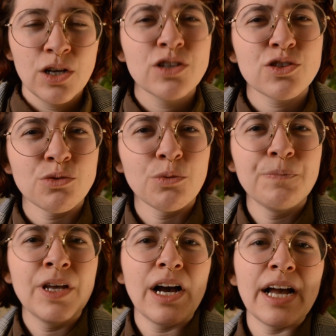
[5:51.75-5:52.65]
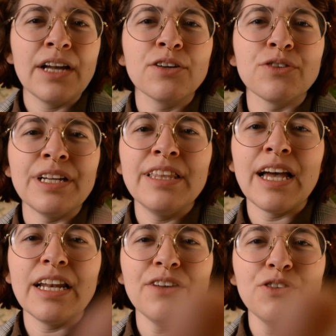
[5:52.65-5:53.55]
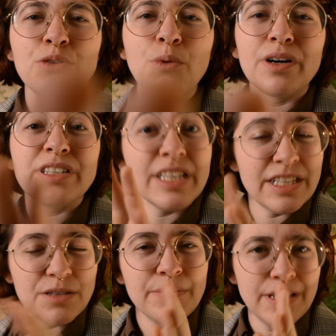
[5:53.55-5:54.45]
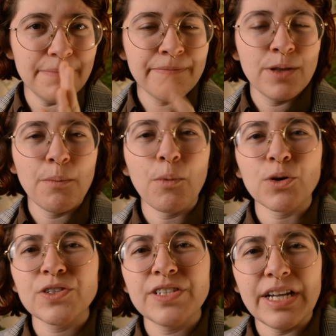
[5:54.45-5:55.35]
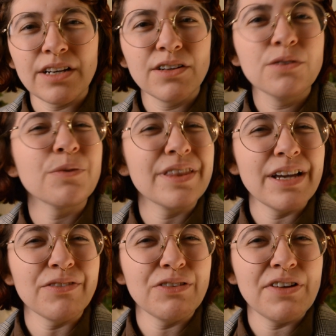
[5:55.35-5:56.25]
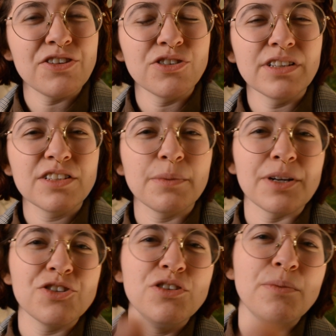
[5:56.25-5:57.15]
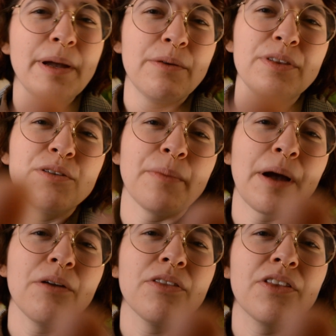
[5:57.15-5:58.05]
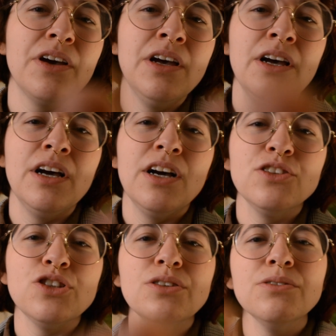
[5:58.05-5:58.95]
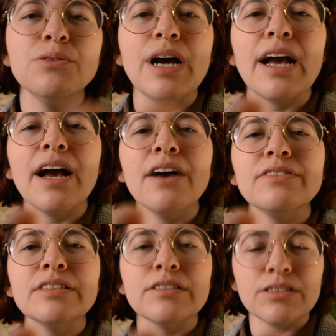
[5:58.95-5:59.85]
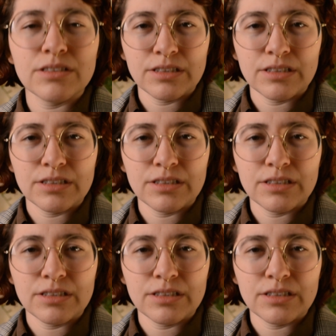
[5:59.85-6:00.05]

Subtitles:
So I agree that if you want it to be more standard with every facial expression you make with your mouth, to have it